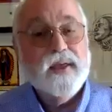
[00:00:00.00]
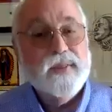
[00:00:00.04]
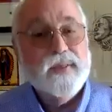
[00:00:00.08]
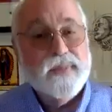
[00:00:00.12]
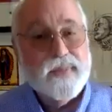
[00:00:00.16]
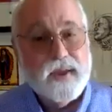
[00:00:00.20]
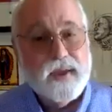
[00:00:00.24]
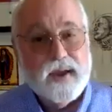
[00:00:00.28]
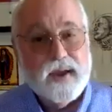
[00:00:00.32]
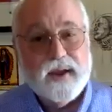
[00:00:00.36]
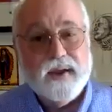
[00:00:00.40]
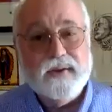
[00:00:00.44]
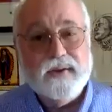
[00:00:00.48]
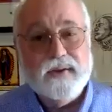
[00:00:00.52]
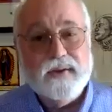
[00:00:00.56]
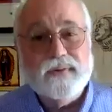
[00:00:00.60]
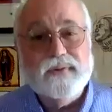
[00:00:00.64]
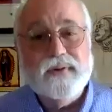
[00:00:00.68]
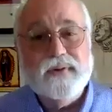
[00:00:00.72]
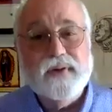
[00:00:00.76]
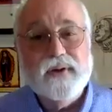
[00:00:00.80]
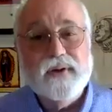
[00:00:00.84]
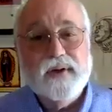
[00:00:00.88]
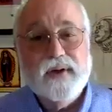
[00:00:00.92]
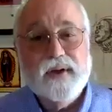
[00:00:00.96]

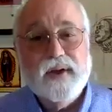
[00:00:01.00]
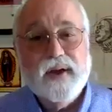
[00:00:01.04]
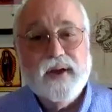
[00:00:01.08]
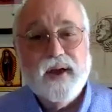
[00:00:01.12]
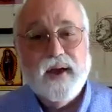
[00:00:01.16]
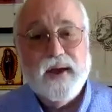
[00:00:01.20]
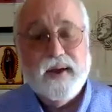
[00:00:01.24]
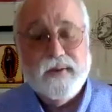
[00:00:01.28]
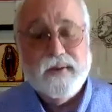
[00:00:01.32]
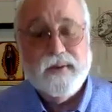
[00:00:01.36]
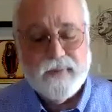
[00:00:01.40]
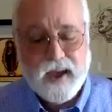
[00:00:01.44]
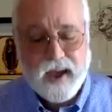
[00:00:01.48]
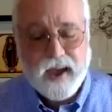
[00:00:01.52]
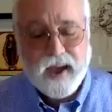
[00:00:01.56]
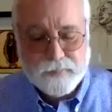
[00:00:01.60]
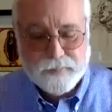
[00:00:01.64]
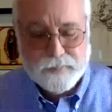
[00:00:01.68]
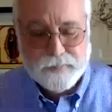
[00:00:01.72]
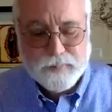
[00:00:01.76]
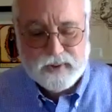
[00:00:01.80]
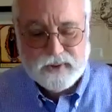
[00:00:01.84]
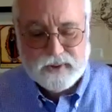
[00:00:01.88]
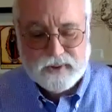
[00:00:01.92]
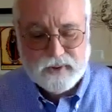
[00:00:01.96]
Things have
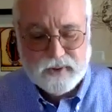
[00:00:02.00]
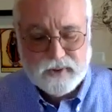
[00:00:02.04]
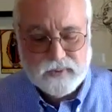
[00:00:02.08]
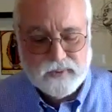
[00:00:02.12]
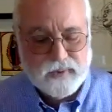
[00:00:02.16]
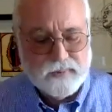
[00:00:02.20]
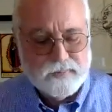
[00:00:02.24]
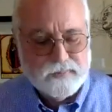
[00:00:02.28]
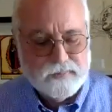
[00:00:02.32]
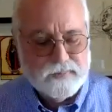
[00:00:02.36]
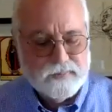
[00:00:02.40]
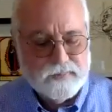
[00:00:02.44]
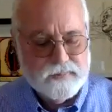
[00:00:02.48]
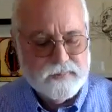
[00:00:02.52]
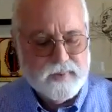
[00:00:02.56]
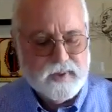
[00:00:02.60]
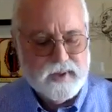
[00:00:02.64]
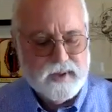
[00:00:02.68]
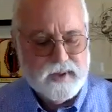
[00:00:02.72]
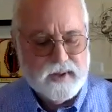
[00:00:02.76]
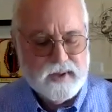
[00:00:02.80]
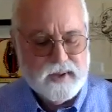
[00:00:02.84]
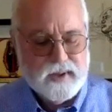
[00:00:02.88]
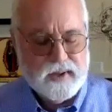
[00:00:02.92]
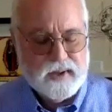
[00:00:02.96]
happened to them
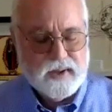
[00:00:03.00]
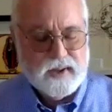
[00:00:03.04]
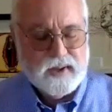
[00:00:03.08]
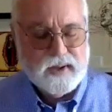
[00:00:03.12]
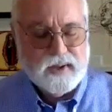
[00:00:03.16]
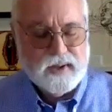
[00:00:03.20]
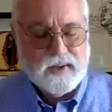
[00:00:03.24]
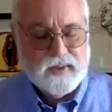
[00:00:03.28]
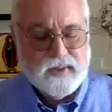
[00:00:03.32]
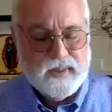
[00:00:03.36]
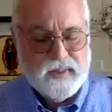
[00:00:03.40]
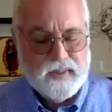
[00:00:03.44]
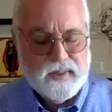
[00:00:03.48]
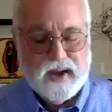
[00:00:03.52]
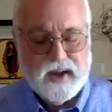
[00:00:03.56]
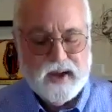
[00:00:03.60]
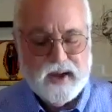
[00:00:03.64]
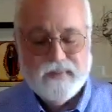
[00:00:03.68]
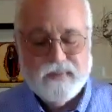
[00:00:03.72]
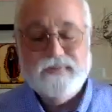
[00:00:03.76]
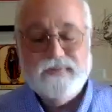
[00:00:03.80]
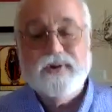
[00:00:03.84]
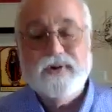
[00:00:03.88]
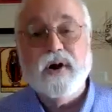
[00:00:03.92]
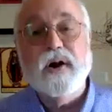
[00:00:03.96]
that
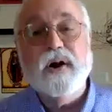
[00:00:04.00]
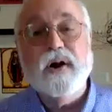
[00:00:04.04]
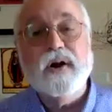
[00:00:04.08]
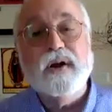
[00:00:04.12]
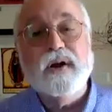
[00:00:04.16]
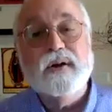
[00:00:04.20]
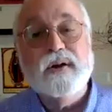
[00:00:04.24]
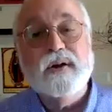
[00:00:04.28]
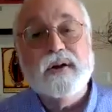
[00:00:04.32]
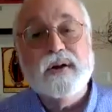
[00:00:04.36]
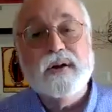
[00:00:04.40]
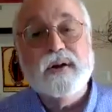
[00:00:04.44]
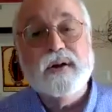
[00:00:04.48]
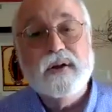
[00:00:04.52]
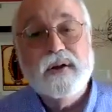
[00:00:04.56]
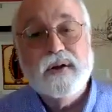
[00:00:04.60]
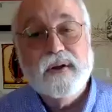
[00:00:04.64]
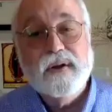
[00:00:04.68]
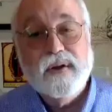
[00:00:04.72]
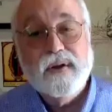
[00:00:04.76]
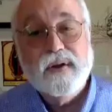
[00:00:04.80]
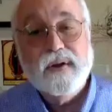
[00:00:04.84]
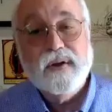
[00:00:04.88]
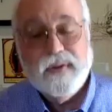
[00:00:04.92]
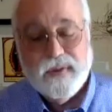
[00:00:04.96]
have darkened
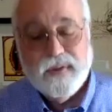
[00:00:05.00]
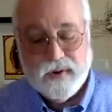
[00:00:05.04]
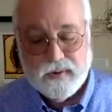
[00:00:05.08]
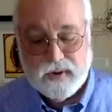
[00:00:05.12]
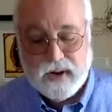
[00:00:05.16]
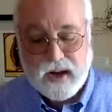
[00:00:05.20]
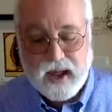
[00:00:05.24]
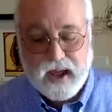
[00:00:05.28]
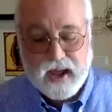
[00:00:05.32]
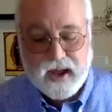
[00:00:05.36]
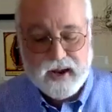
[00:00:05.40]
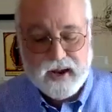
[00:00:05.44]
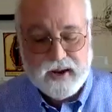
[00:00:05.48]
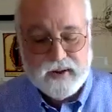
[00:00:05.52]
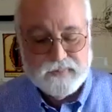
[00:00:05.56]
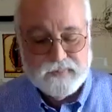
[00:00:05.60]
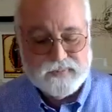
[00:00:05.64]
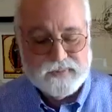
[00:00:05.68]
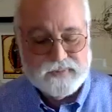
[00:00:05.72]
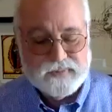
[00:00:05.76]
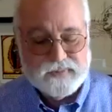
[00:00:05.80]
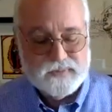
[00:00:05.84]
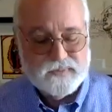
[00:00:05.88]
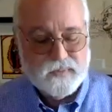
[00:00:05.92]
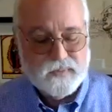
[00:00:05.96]
their
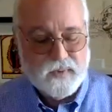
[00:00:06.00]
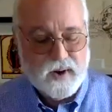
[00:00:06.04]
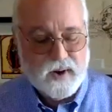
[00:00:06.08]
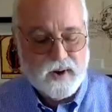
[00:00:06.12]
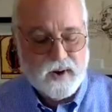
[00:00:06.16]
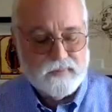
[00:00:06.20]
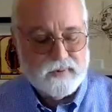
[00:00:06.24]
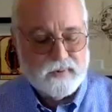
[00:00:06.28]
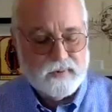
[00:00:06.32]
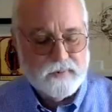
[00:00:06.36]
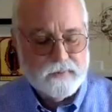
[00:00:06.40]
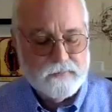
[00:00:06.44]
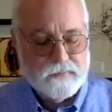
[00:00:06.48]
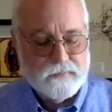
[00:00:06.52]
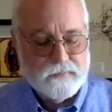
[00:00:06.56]
lives forever.